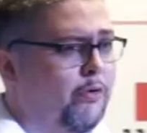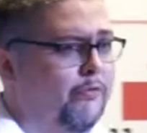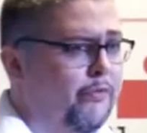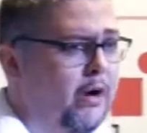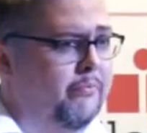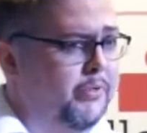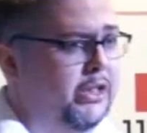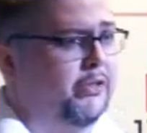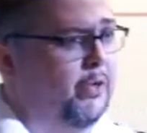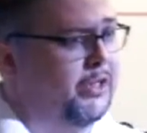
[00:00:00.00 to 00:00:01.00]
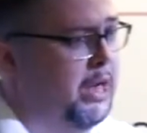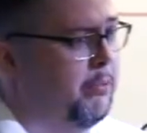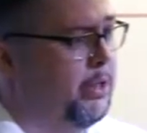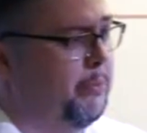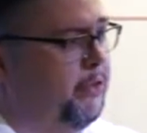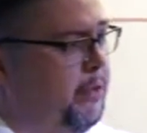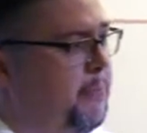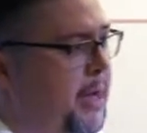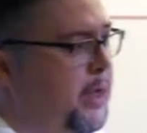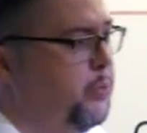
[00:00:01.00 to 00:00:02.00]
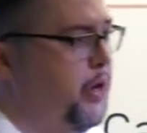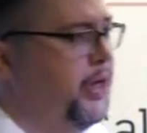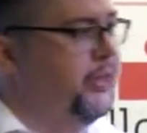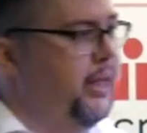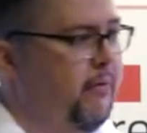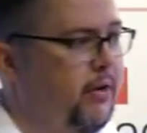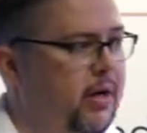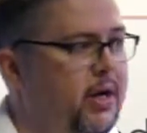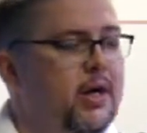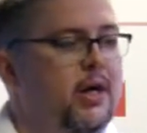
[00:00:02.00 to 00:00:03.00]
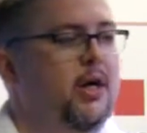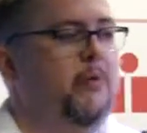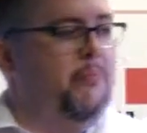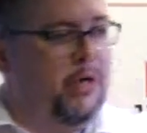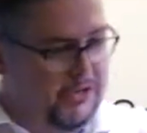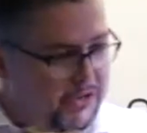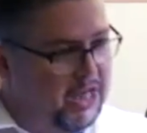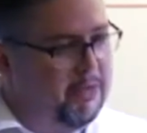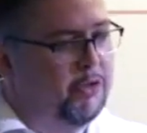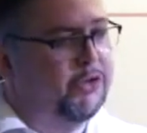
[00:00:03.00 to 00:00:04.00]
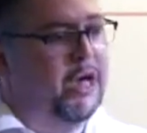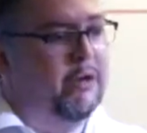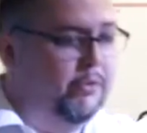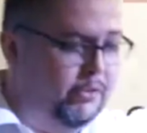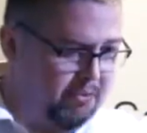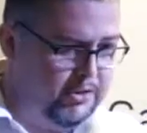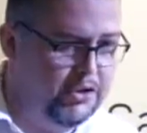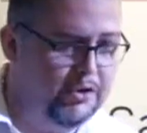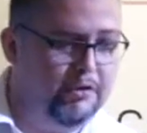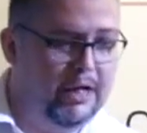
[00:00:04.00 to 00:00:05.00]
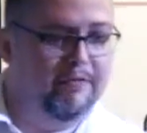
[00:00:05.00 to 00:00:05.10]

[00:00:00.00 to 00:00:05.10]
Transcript: of five, six of you at a table, there'll be three pairs working together. But as a team, you say, well, can you create the